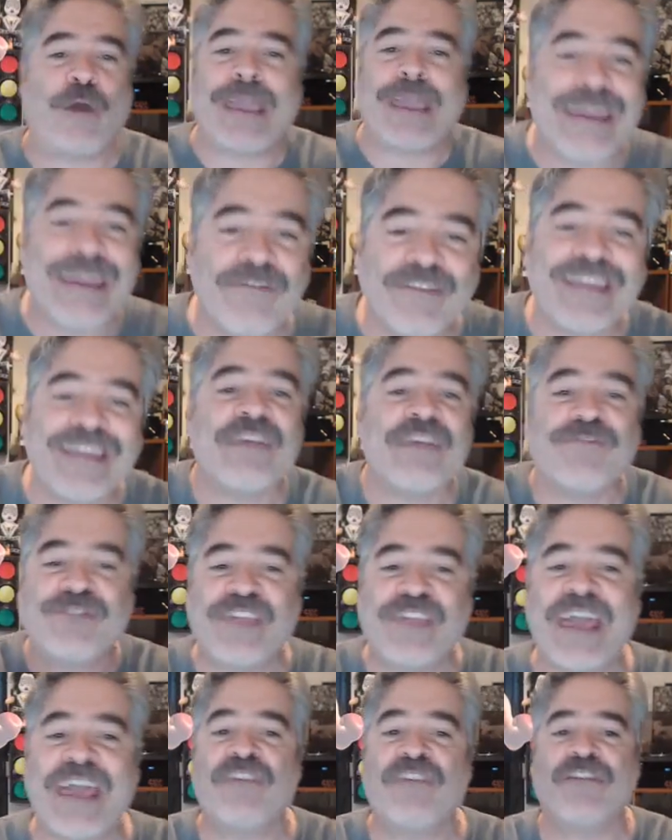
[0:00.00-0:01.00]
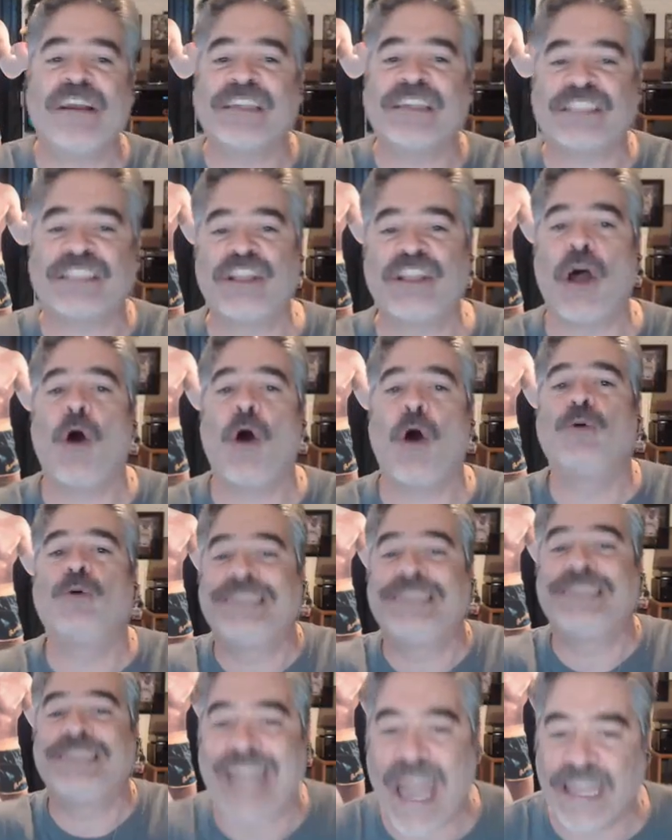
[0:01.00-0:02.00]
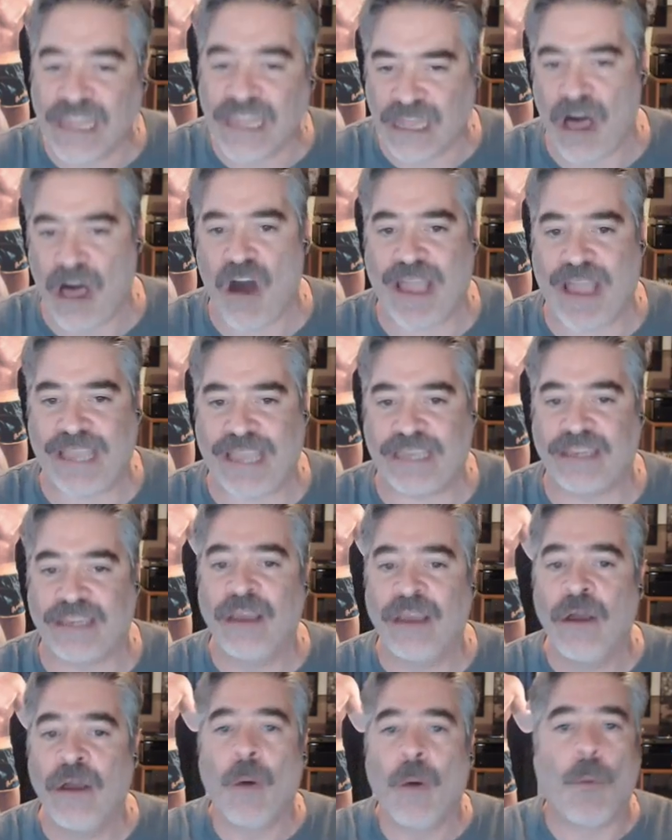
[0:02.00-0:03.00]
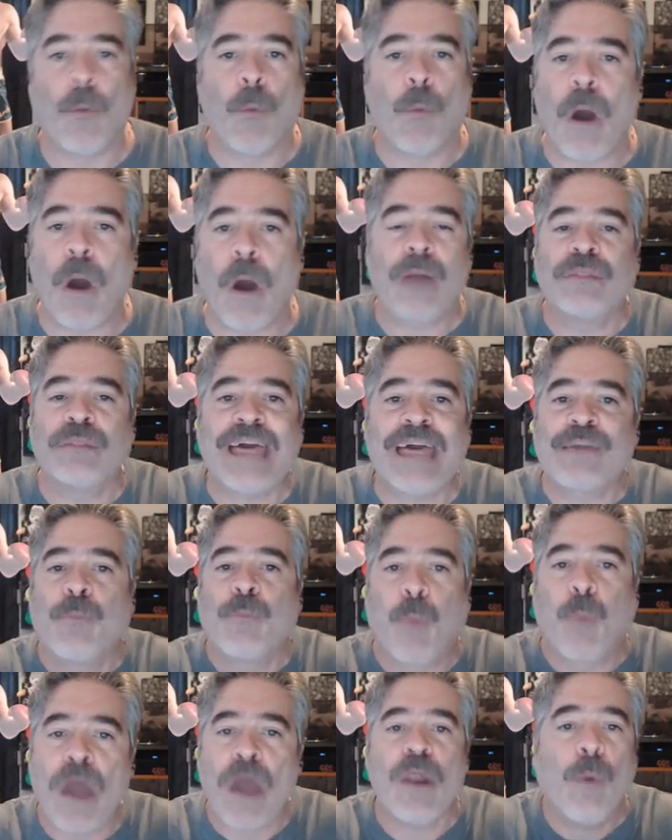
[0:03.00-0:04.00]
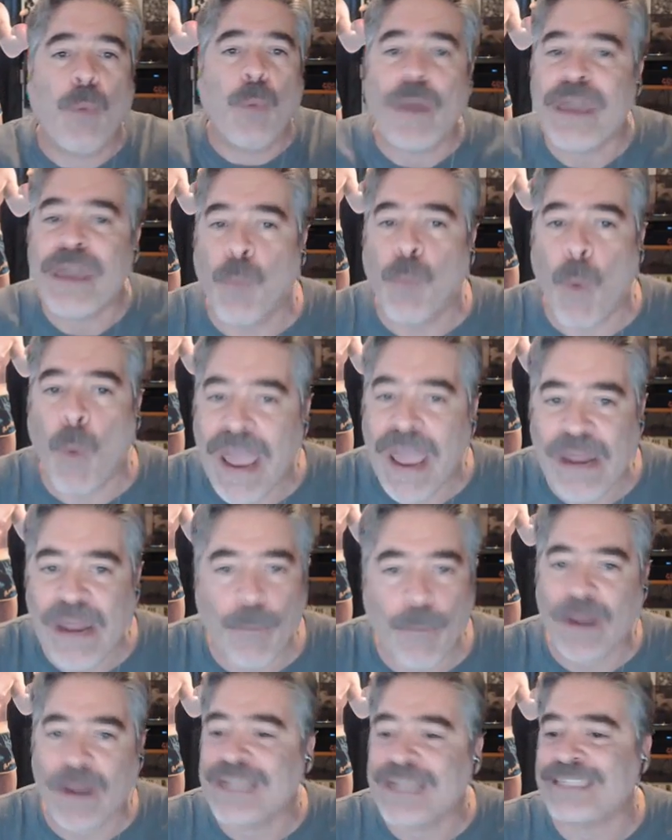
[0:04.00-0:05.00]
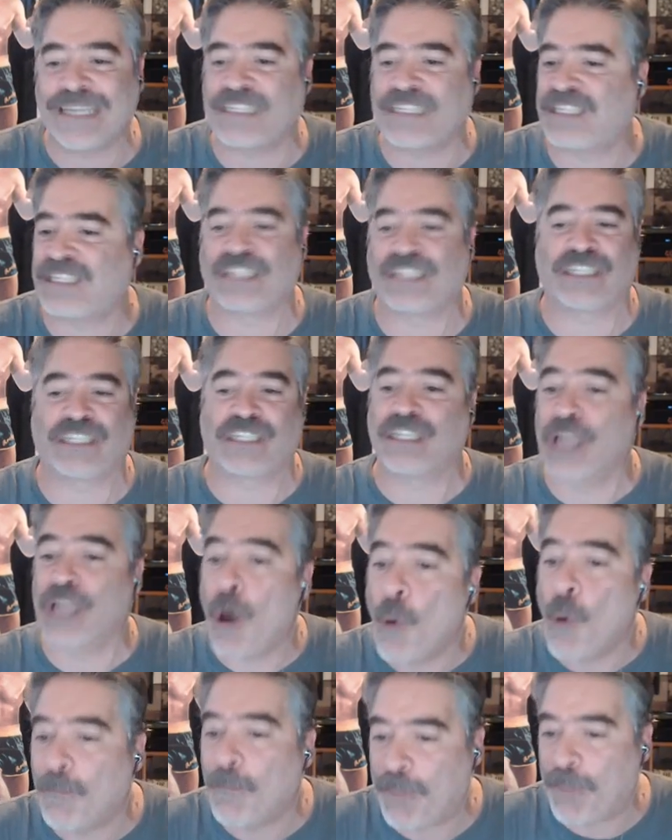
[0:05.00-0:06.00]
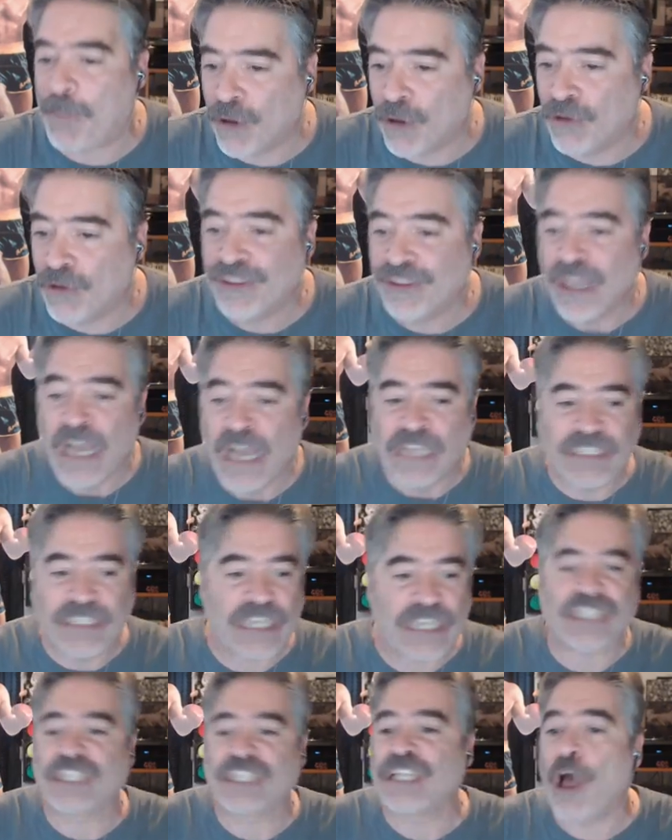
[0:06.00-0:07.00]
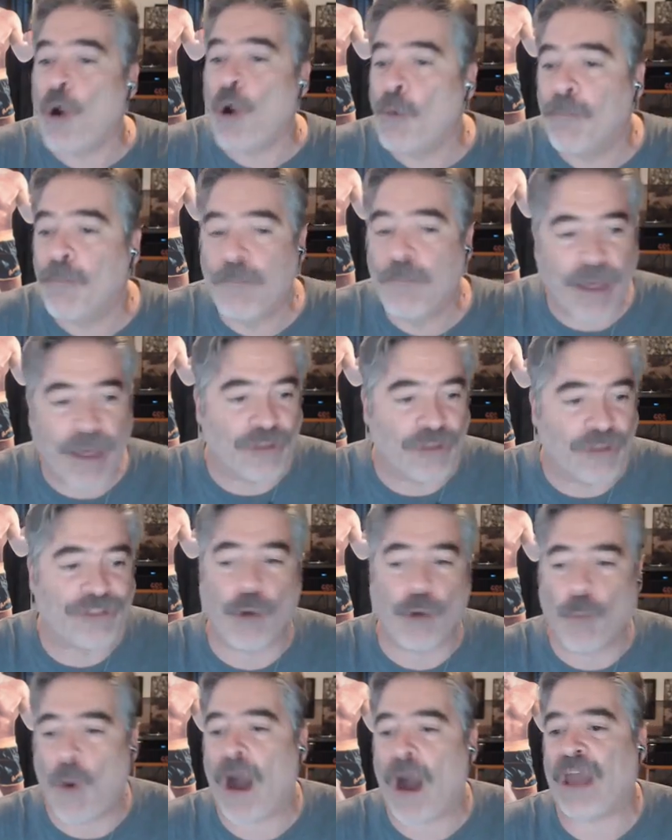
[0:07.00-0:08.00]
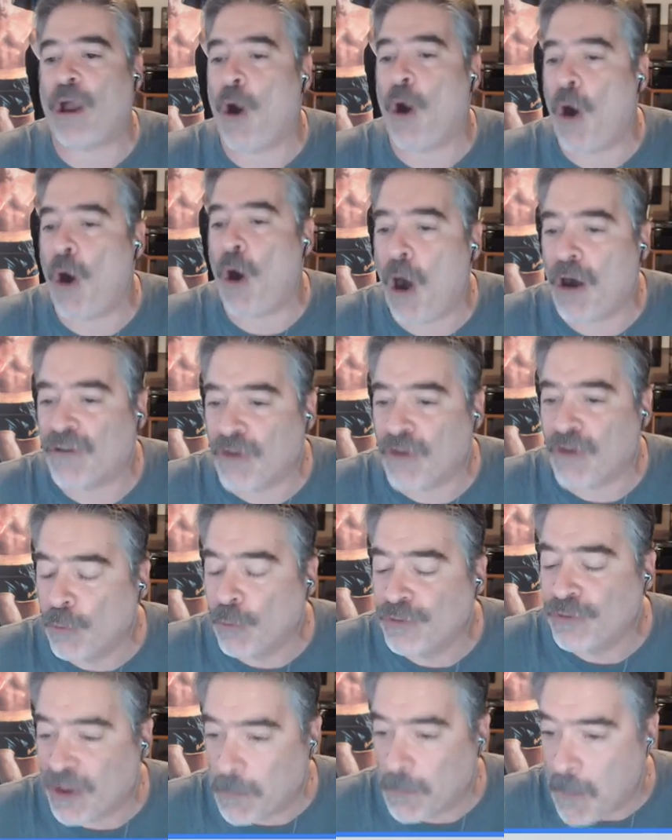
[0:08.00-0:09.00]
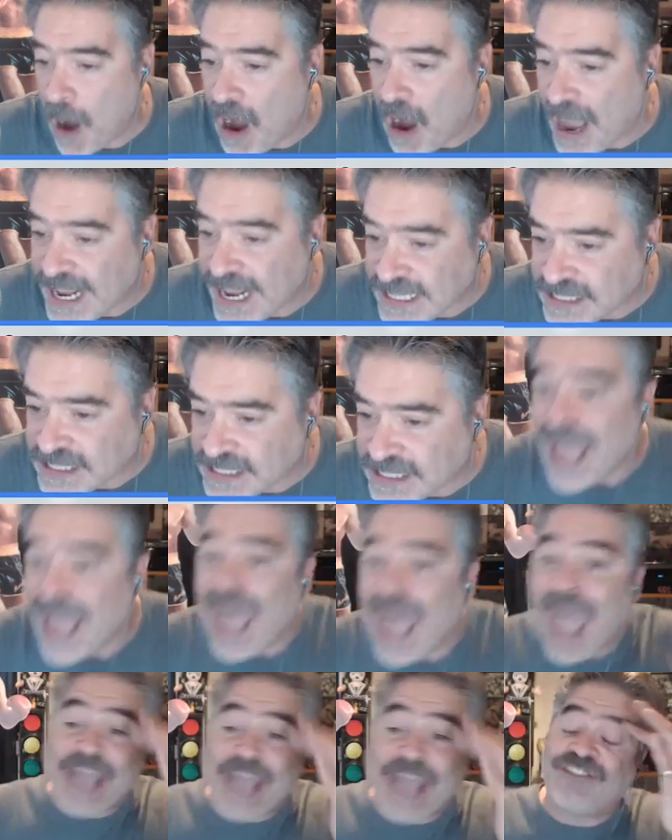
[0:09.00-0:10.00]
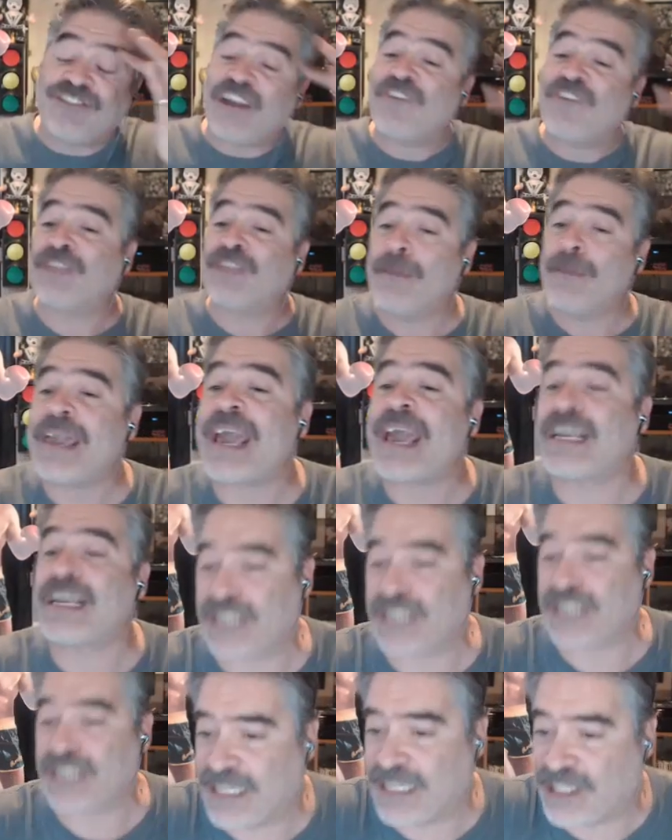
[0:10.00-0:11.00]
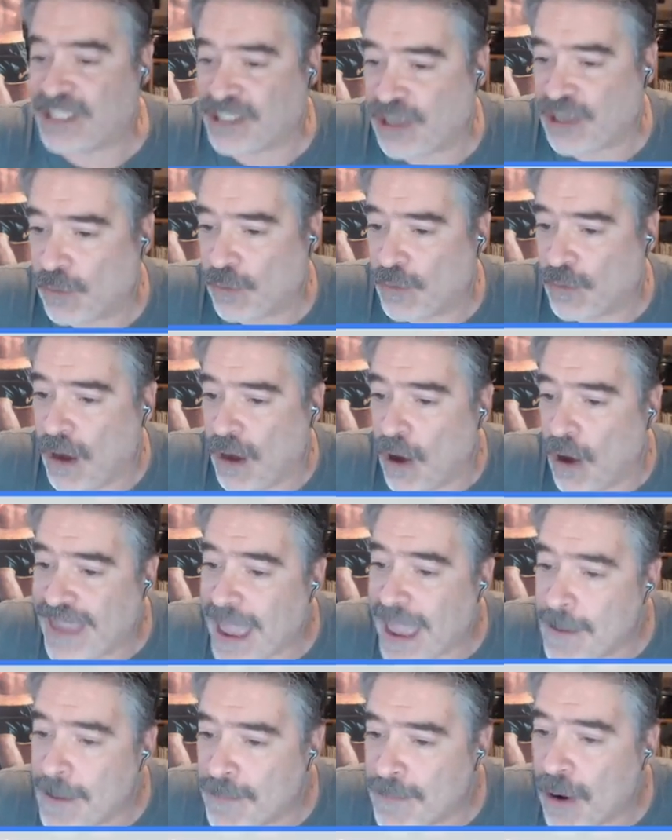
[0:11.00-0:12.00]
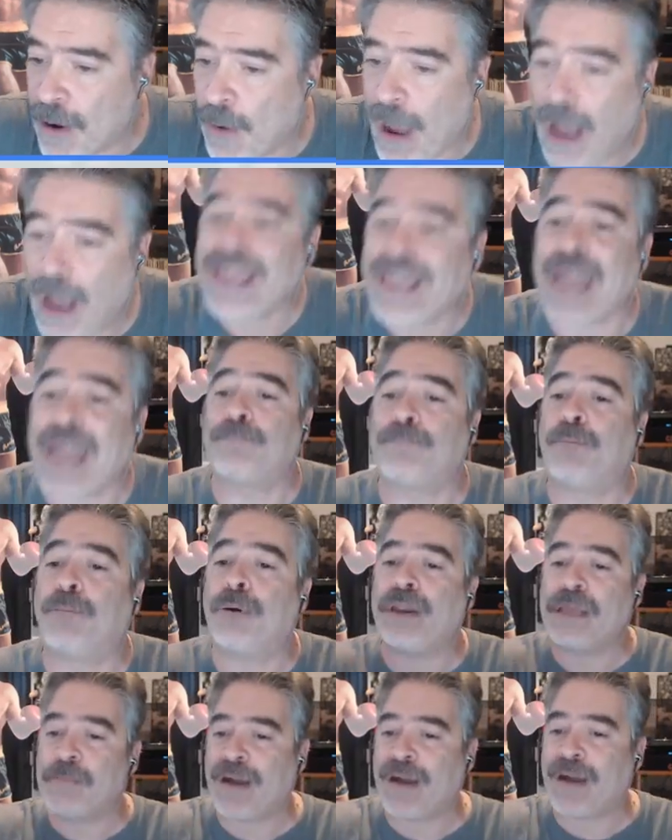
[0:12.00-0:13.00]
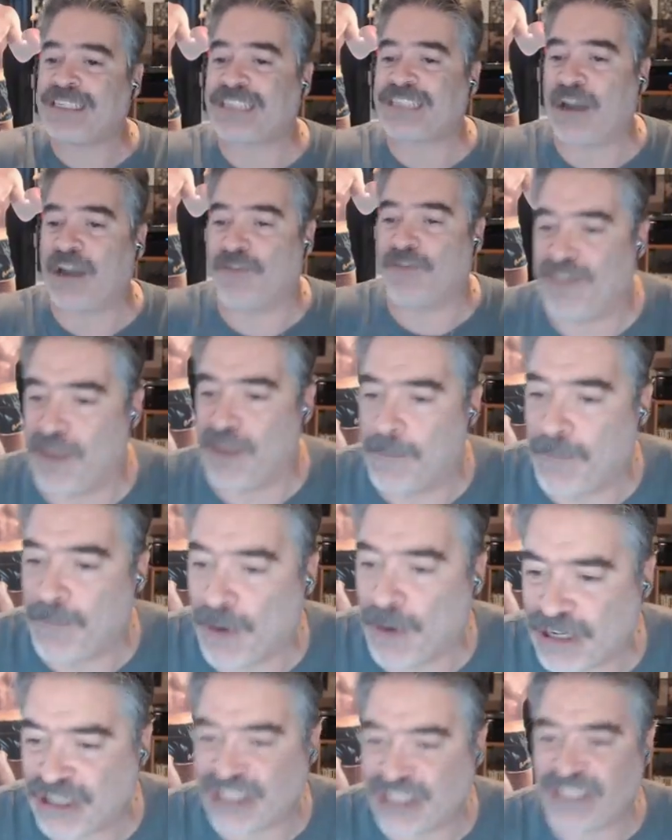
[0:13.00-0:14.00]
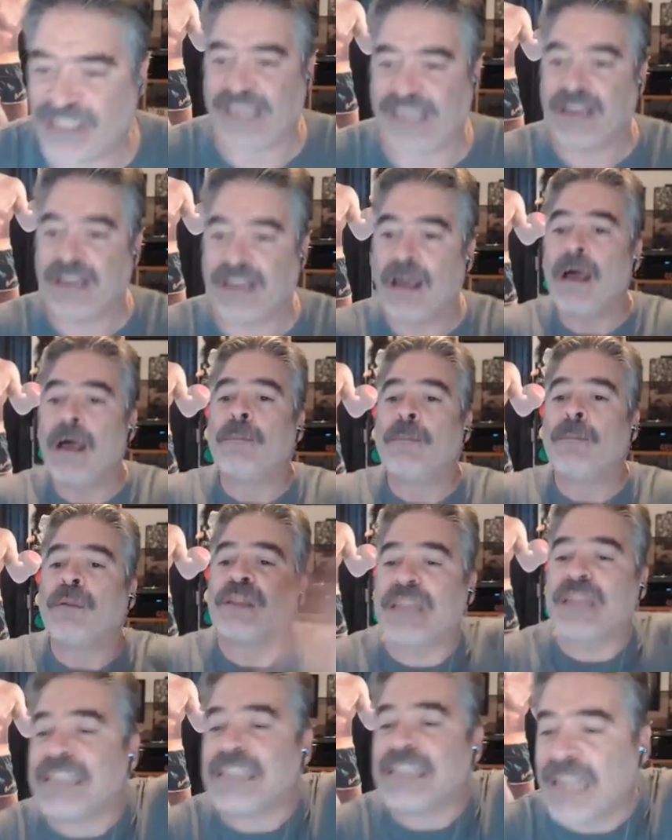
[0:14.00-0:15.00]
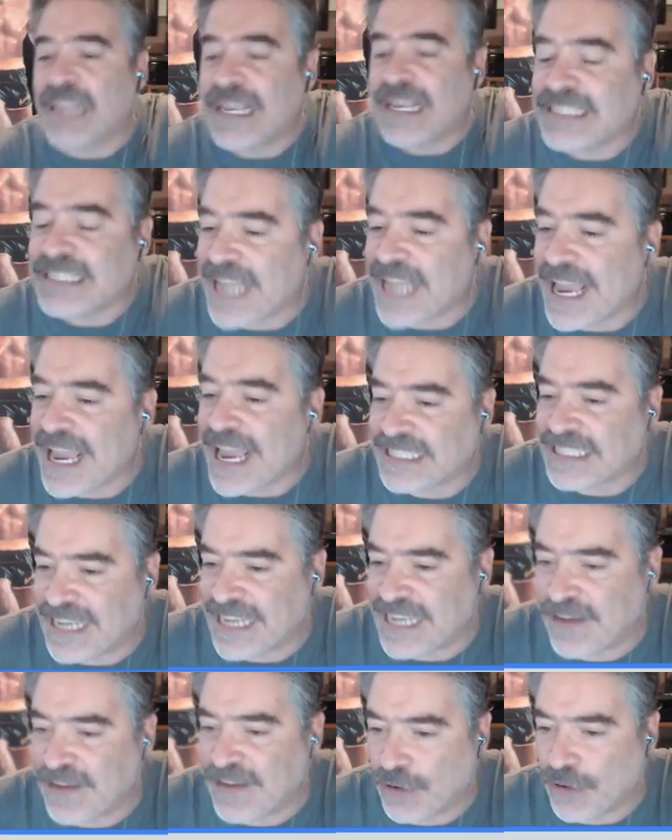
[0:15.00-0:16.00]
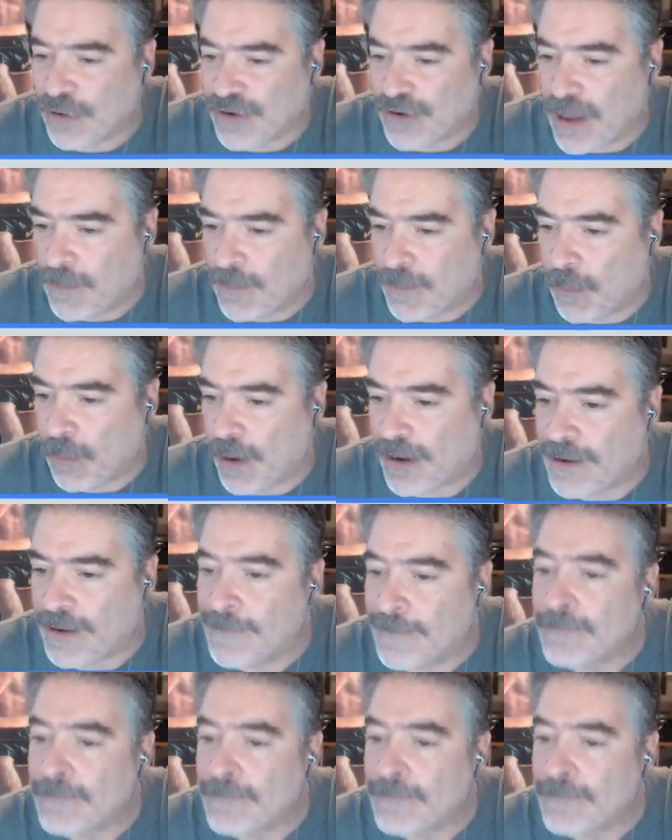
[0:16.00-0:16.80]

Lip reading: Even if there is no deadline. What are we waiting? What is this? The slow build? The slow build to what? Our own demise? And Jeff, let me ask you this too. Okay, bro? Again, putting myself in the Booker seat. Let's take scenario number 1.